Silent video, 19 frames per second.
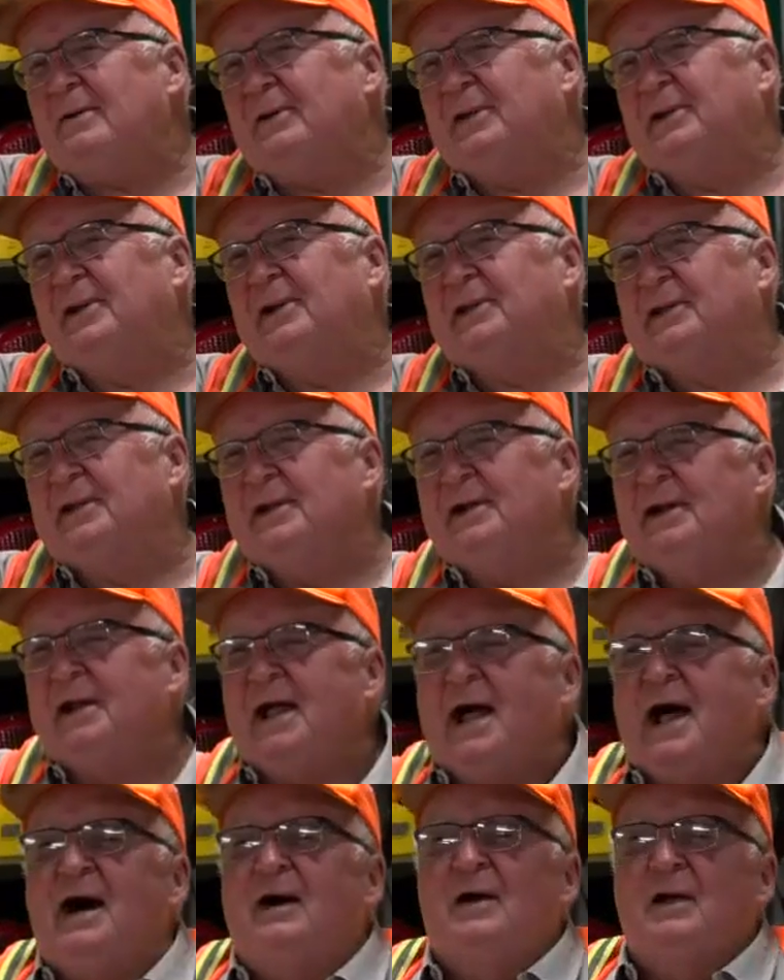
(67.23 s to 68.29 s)
was just in an
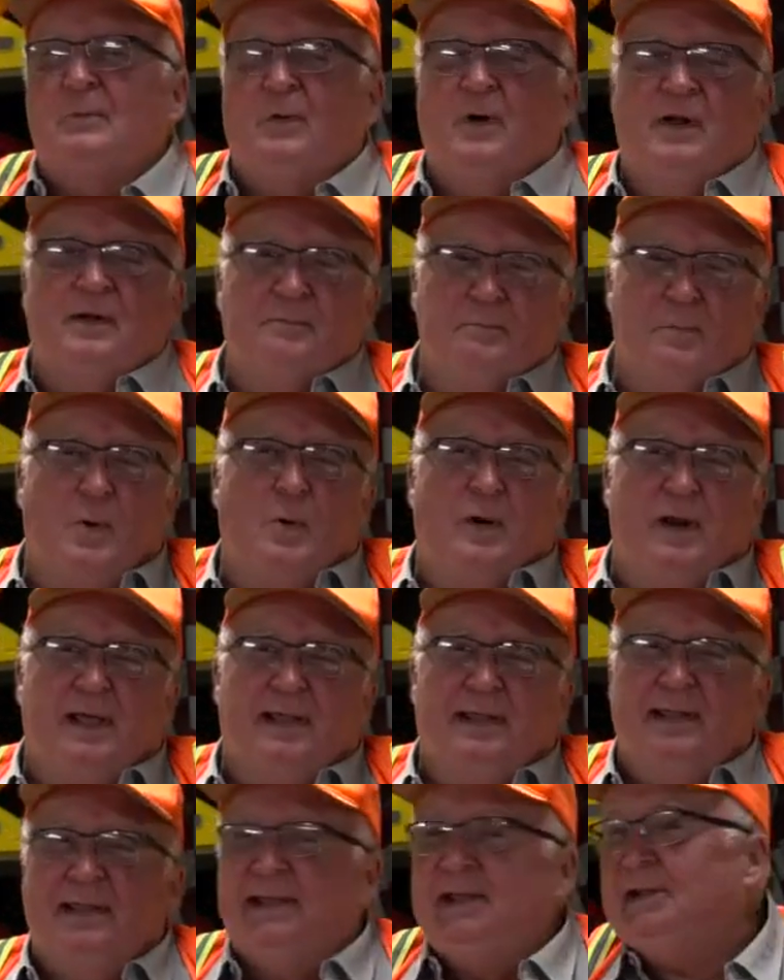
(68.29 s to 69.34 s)
alley one morning
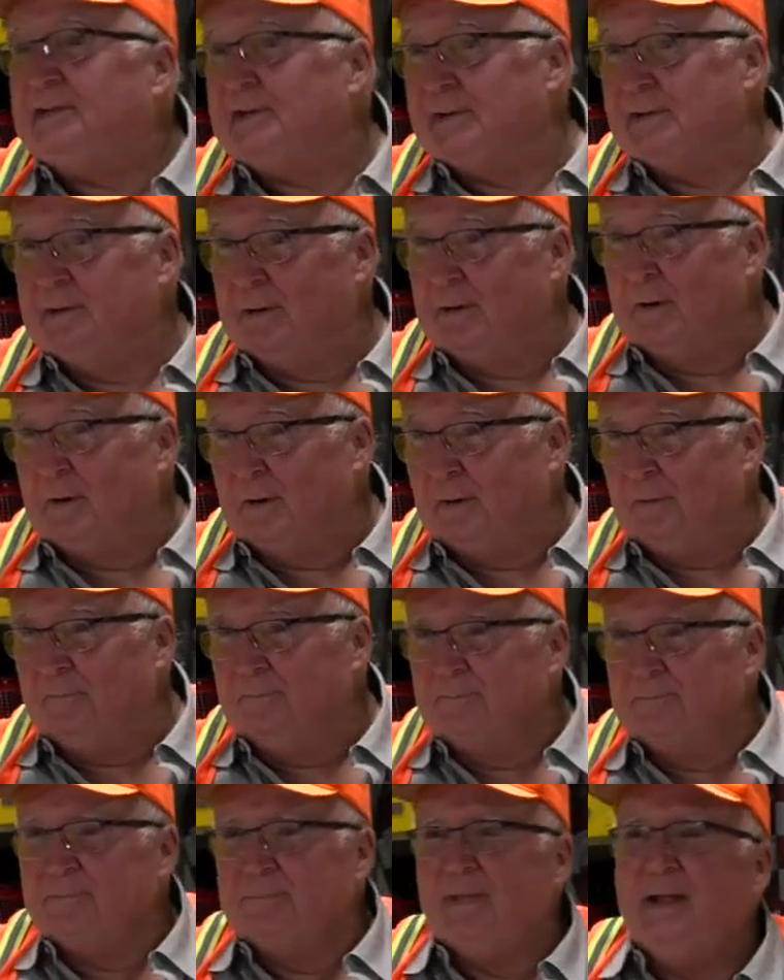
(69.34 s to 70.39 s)
kissing a girl,
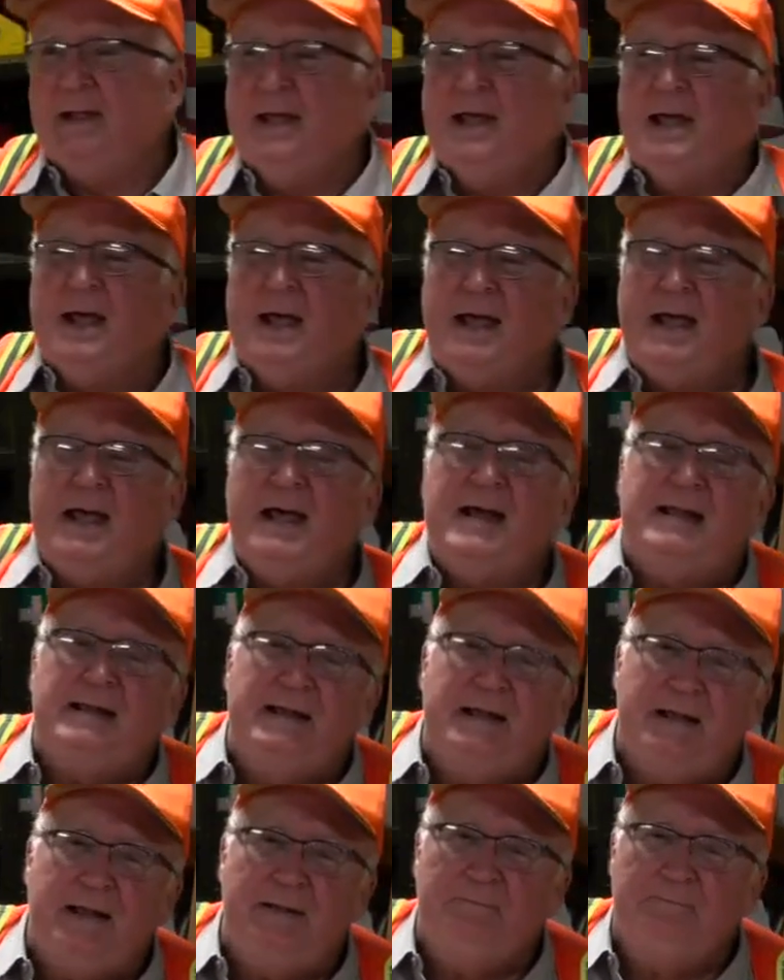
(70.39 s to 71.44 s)
and
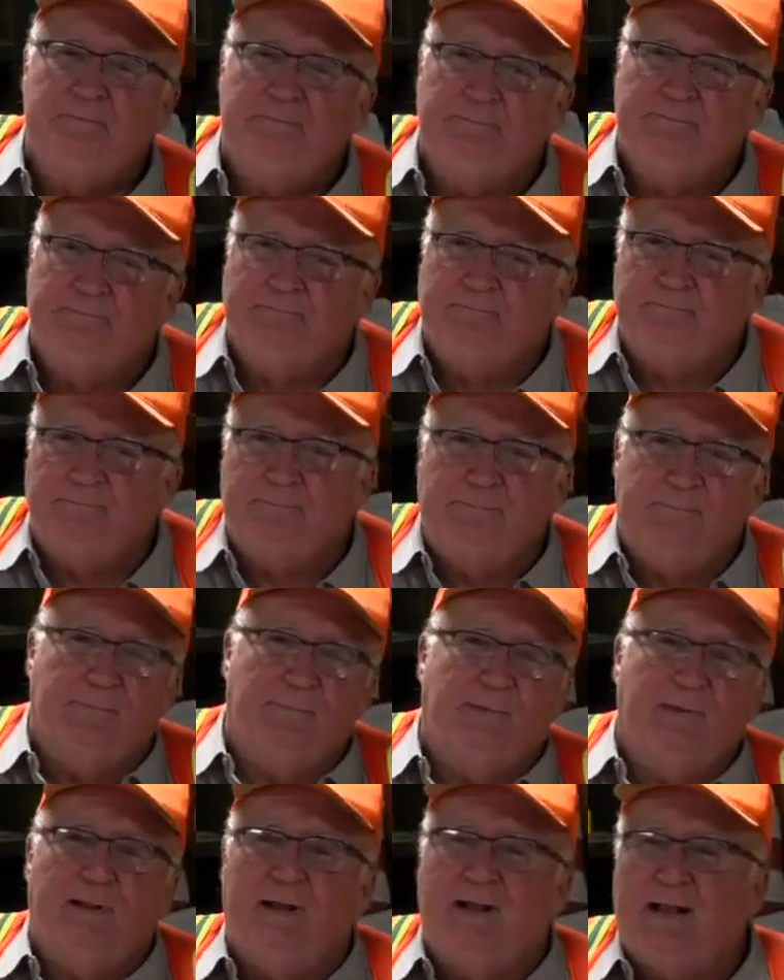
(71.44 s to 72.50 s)
um,
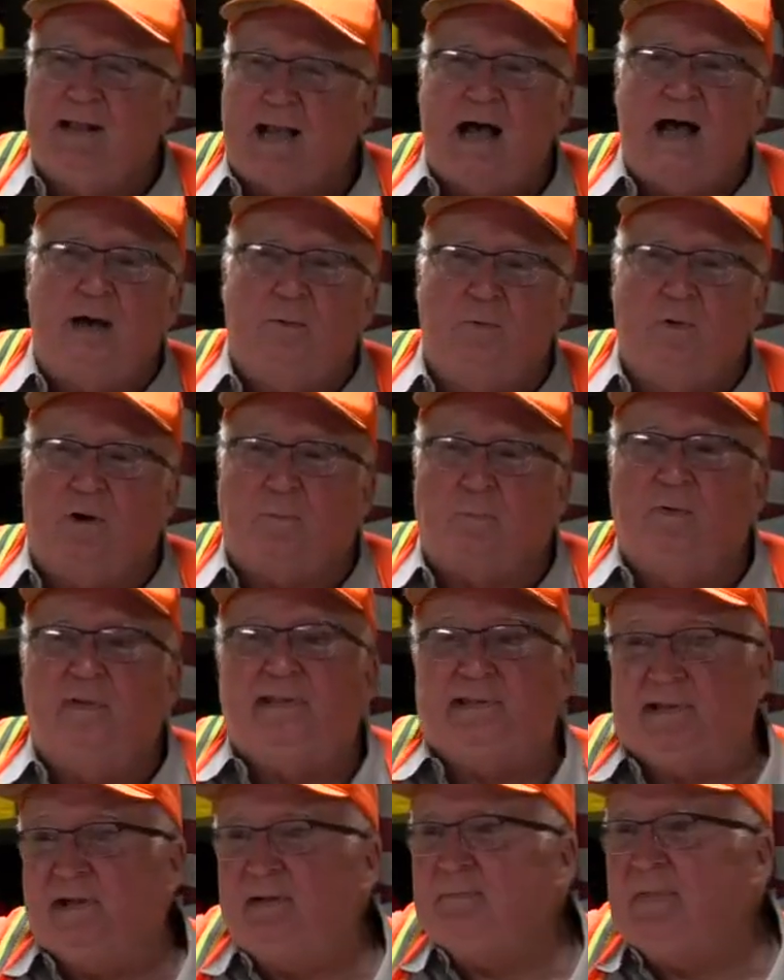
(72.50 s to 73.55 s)
a guy I worked with
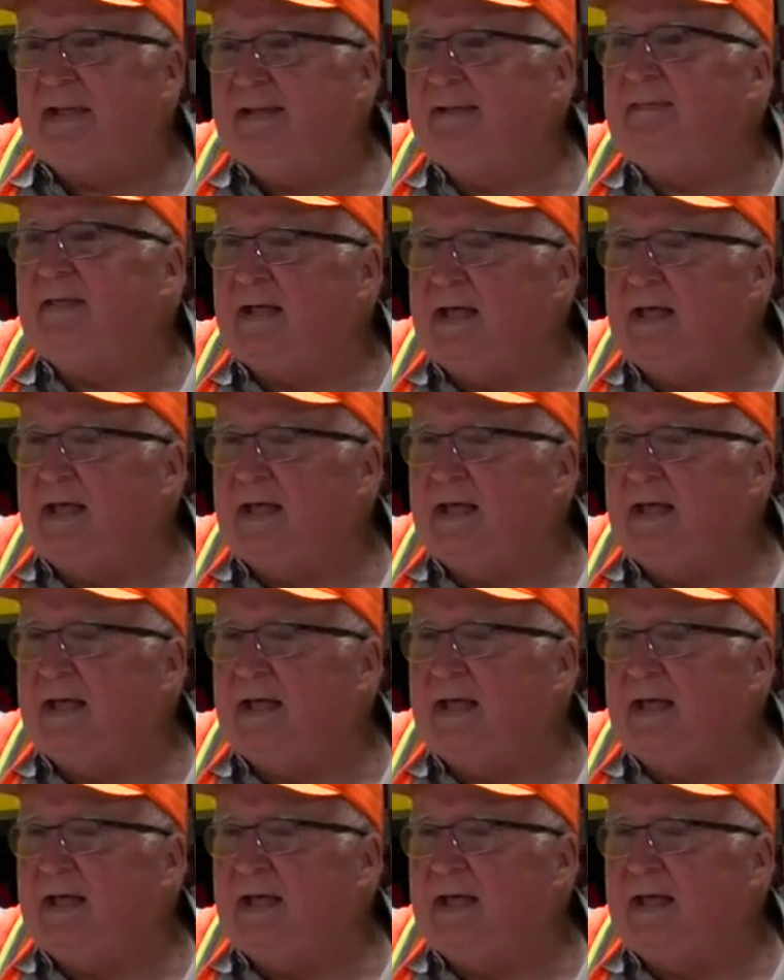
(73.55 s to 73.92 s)
seen me in the